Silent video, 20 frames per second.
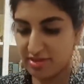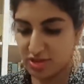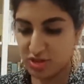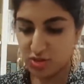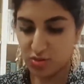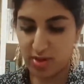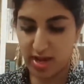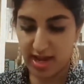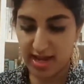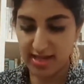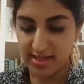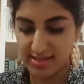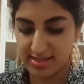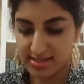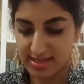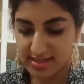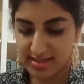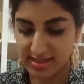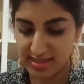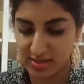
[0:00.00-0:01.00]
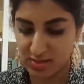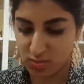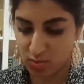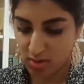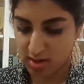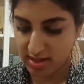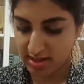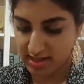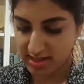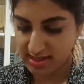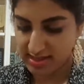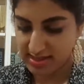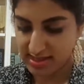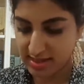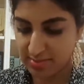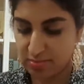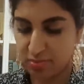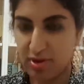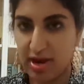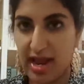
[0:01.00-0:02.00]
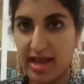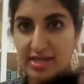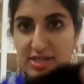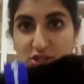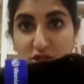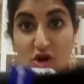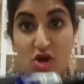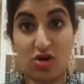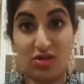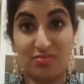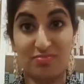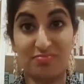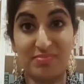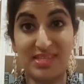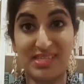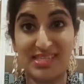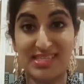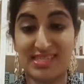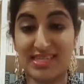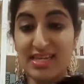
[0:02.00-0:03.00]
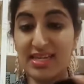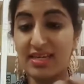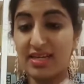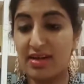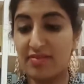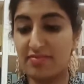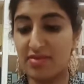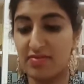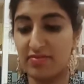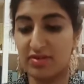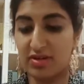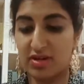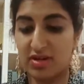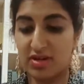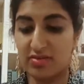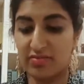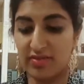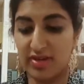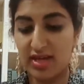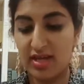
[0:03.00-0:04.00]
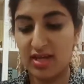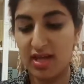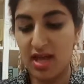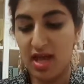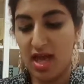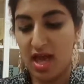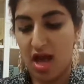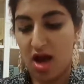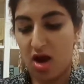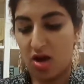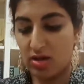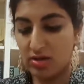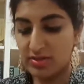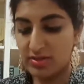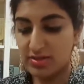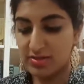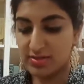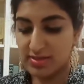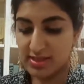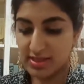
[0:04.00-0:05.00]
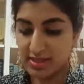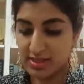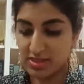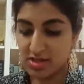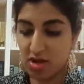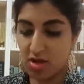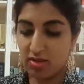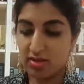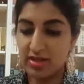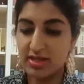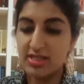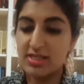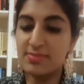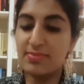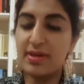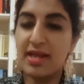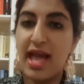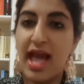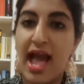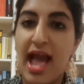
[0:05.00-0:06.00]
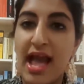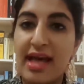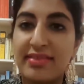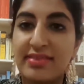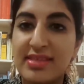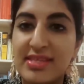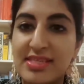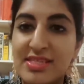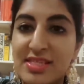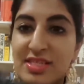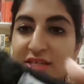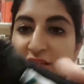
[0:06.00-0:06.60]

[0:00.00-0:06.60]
dress, and this one is a brand called Mystic. I've never heard of it. Also $6, but it had this